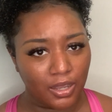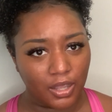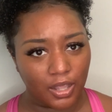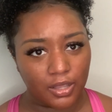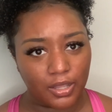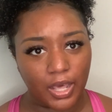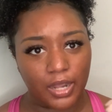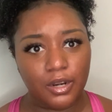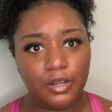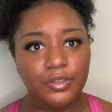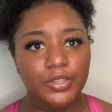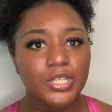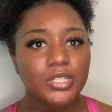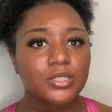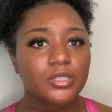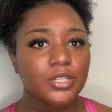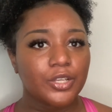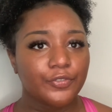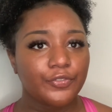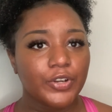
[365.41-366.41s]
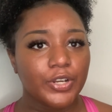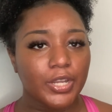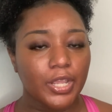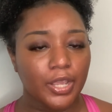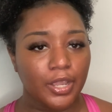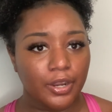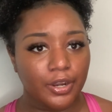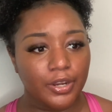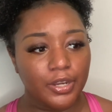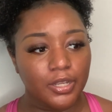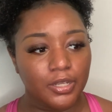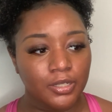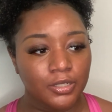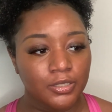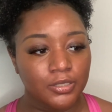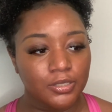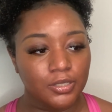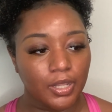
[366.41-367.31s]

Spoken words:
a lot of these different areas,